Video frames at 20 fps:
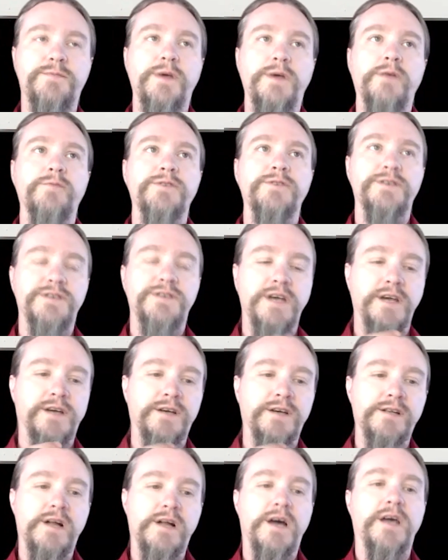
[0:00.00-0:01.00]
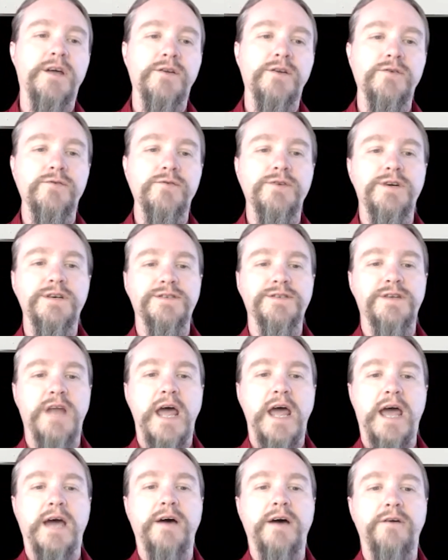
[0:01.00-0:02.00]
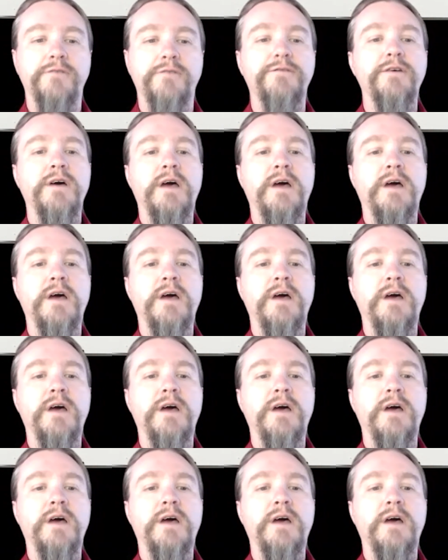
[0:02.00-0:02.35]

be able to take a client who doesn't have